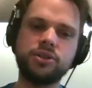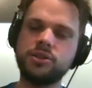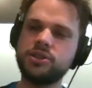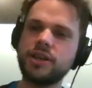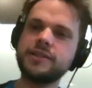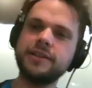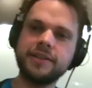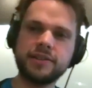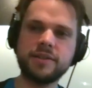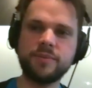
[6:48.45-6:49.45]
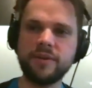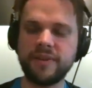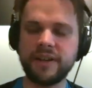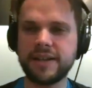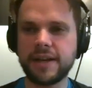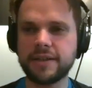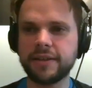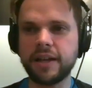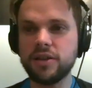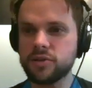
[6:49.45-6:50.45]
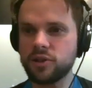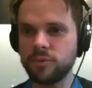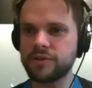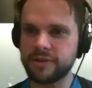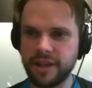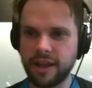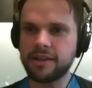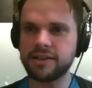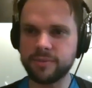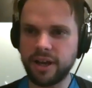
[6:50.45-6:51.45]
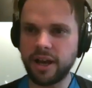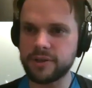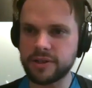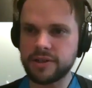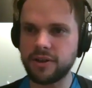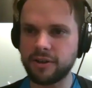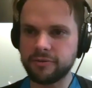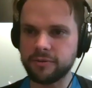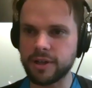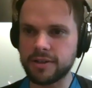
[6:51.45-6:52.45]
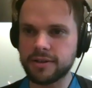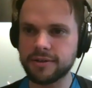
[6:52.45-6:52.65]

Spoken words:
Justin, this has been fantastic. Thank you so much for taking some time just to talk through this.